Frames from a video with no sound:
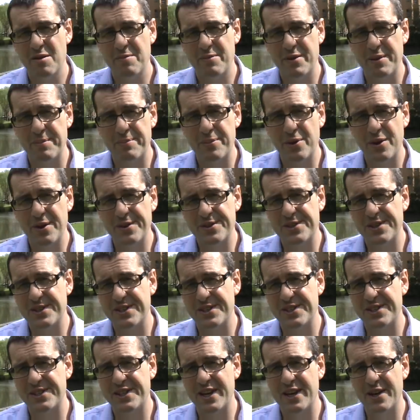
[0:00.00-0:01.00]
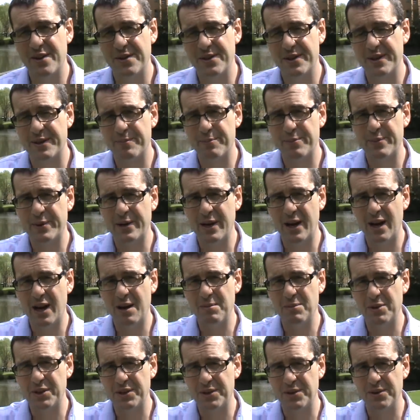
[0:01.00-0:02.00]
but boats that just stay on the
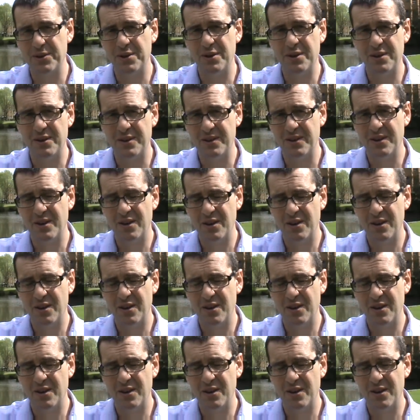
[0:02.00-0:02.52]
calm lagoon